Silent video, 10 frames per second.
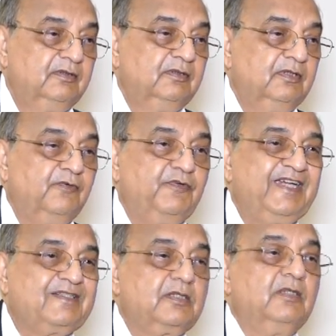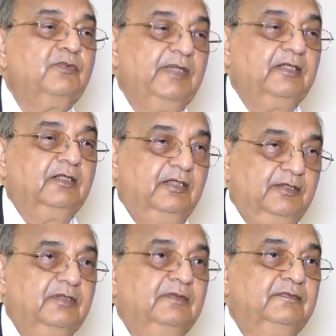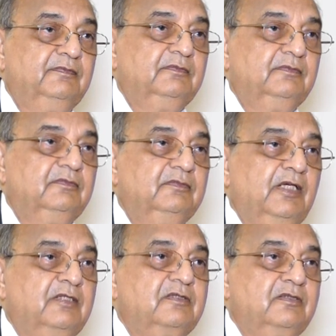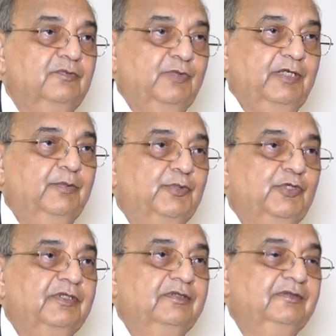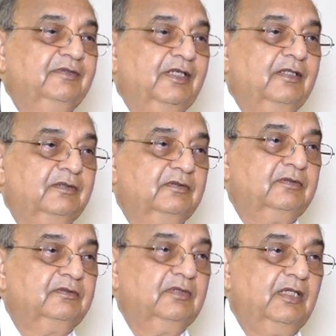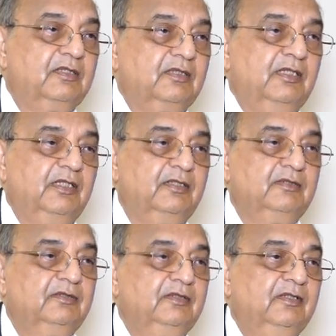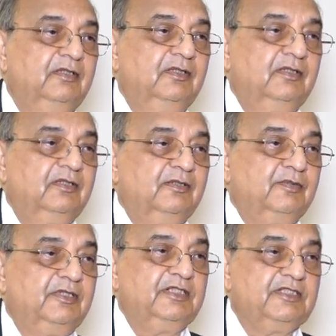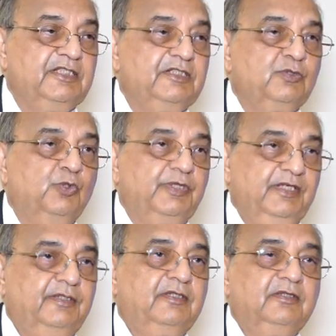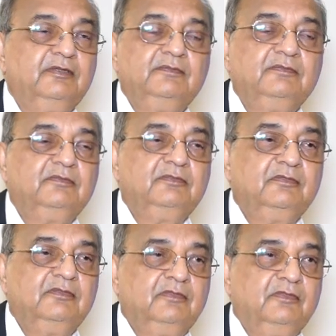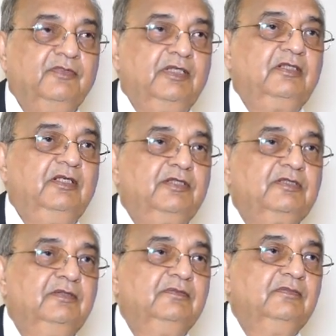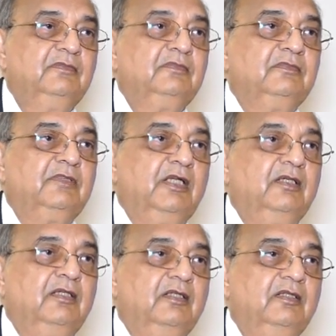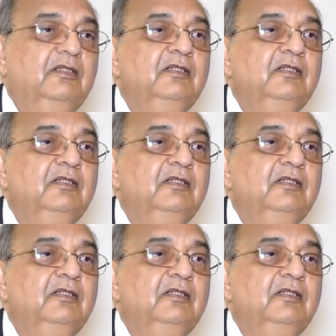effects of ventilation. That's very important. Then at the end, disease-oriented ventilation. Then I'll